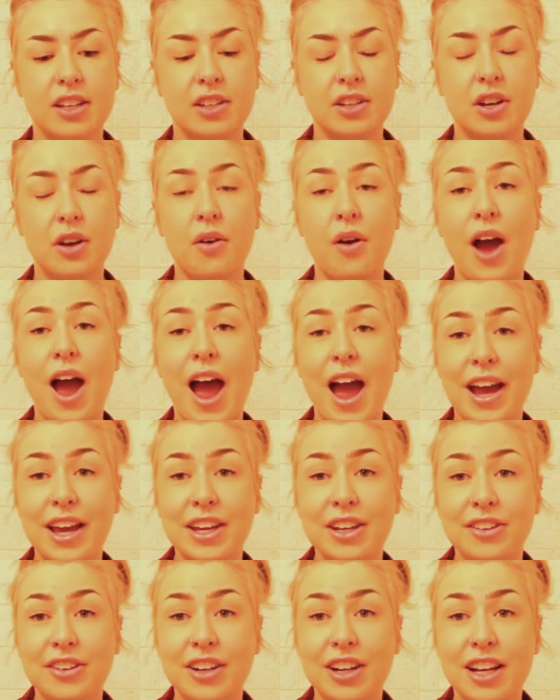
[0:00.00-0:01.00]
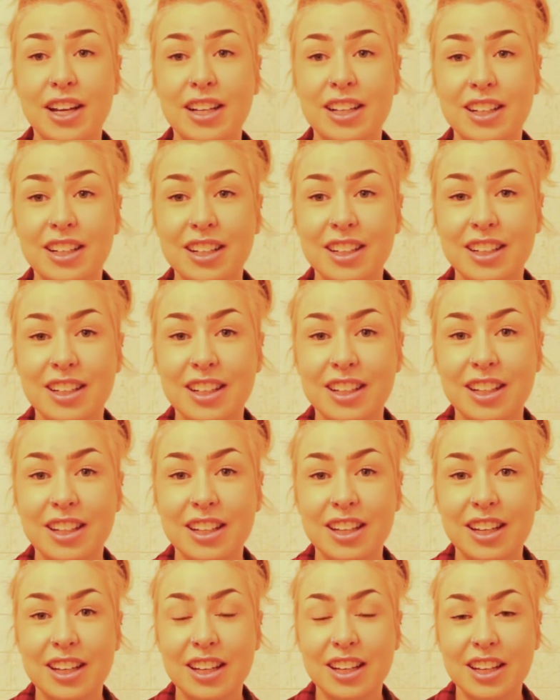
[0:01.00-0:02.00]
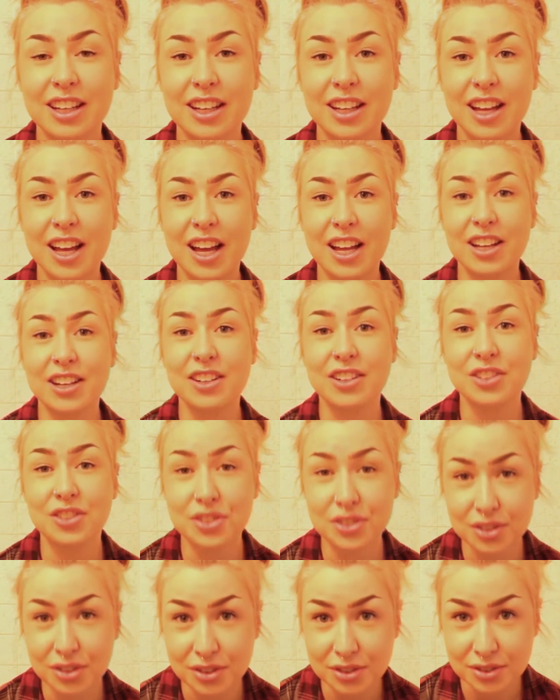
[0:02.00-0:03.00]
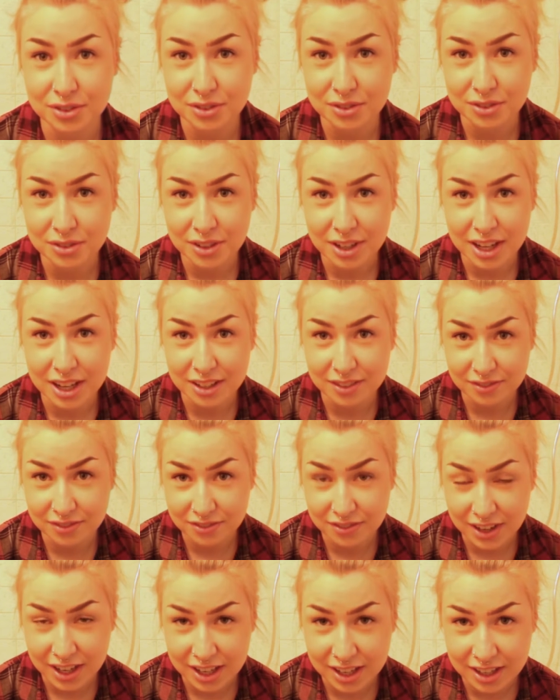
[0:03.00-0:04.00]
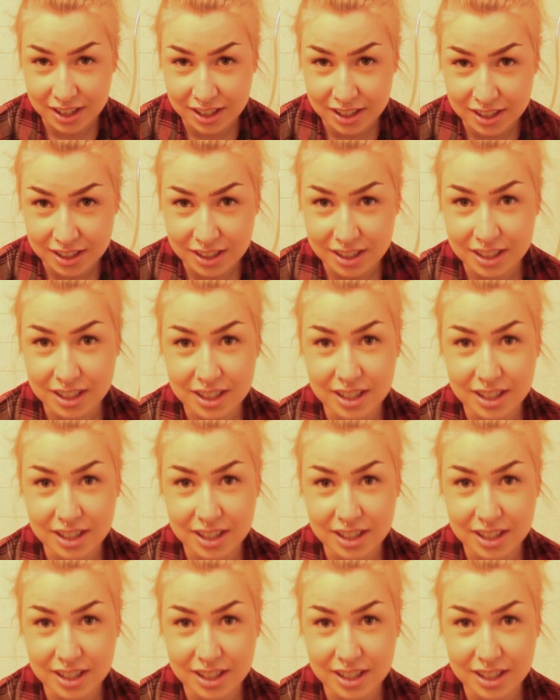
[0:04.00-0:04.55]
you know, accurate and true and fair.